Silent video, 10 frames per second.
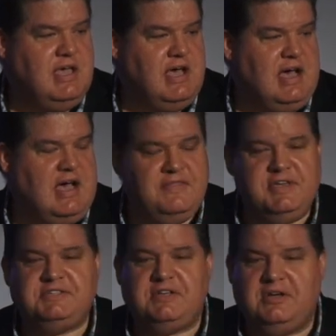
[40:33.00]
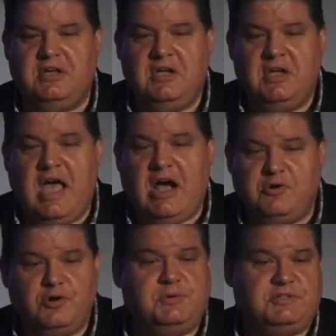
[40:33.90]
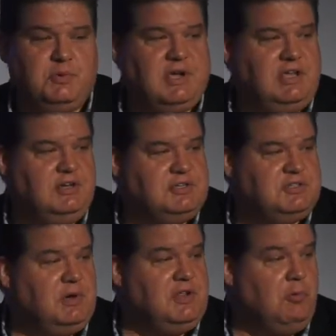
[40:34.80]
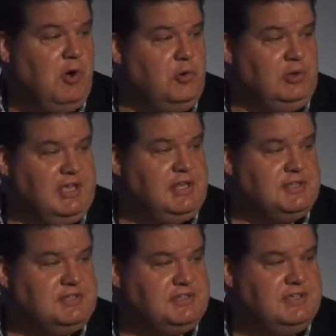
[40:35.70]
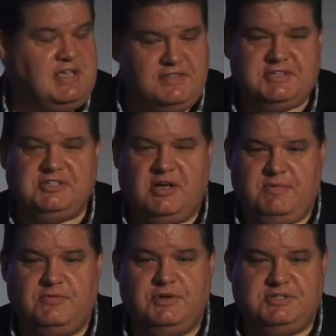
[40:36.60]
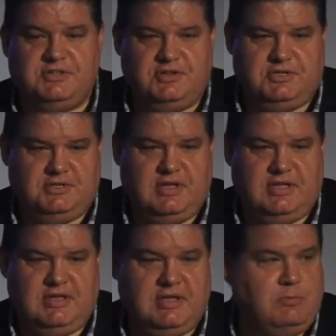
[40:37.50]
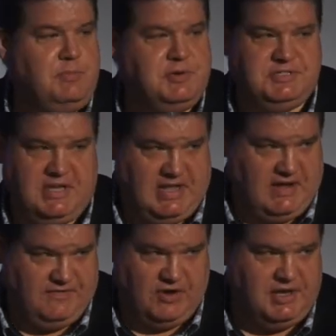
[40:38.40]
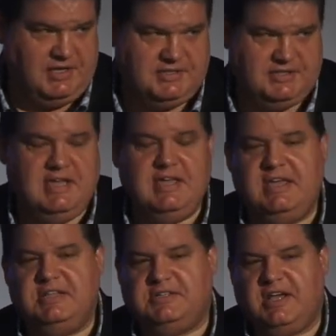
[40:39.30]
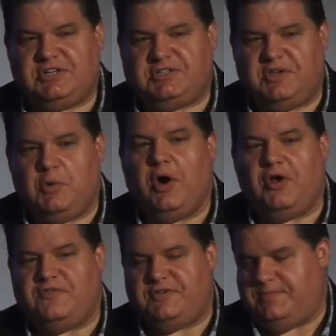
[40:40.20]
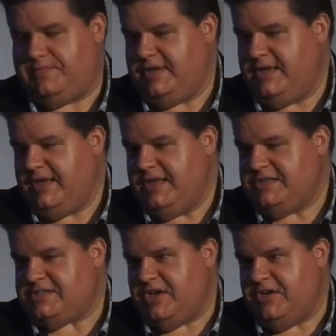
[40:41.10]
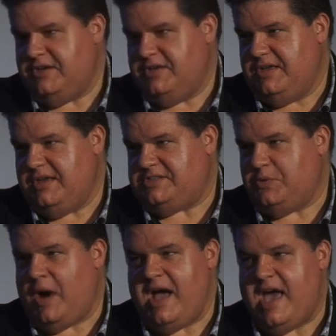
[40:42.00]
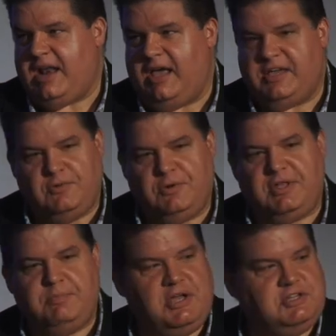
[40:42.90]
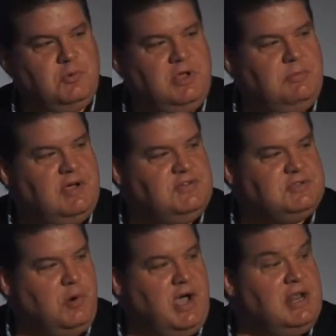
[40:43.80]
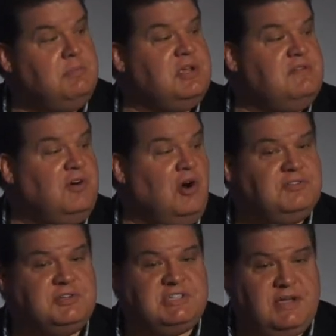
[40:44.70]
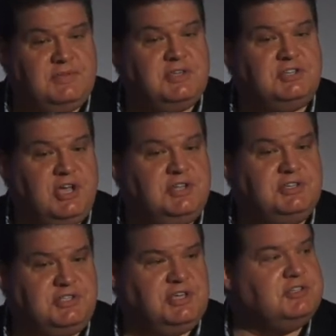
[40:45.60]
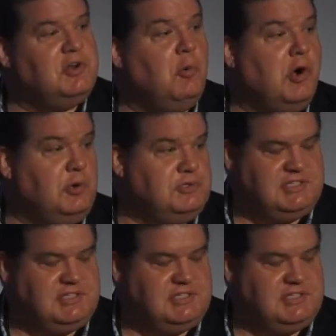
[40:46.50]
And these are our group is recognised as one of the world leaders in this type of research. And we present our findings internationally quite often. So it's a way Adelaide can really punch well above its weight and be involved on something that changes things on a world